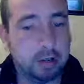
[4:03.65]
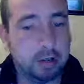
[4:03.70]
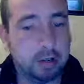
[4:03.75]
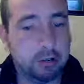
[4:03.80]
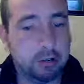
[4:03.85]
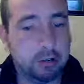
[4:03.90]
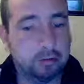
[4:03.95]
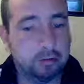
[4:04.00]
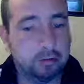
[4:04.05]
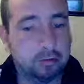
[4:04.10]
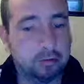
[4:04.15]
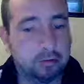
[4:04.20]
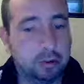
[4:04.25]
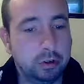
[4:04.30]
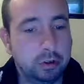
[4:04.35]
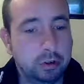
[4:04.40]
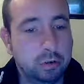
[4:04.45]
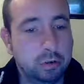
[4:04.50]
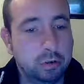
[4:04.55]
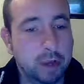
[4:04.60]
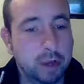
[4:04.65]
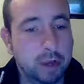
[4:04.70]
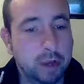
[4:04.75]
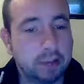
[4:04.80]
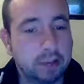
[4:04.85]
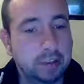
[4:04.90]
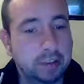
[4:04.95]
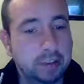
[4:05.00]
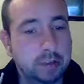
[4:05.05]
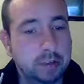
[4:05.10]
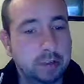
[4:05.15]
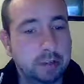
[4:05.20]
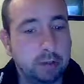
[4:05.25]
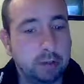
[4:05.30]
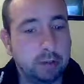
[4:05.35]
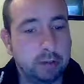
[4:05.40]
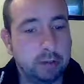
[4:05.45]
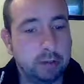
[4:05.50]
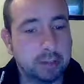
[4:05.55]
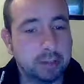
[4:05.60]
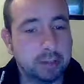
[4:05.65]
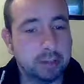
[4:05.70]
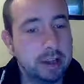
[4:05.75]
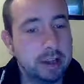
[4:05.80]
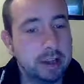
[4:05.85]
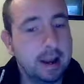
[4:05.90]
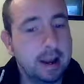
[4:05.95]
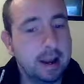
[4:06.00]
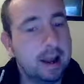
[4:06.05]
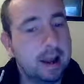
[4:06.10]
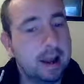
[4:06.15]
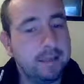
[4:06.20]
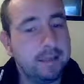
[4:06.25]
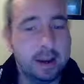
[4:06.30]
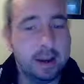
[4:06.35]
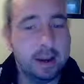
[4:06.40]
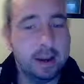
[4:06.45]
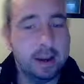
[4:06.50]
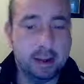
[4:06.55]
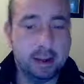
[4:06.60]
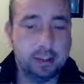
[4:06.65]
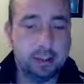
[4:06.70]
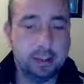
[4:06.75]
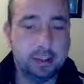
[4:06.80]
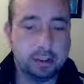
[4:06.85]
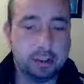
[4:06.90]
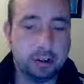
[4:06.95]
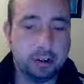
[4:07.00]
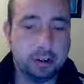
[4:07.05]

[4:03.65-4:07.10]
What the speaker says: control UAC prompt, and then enter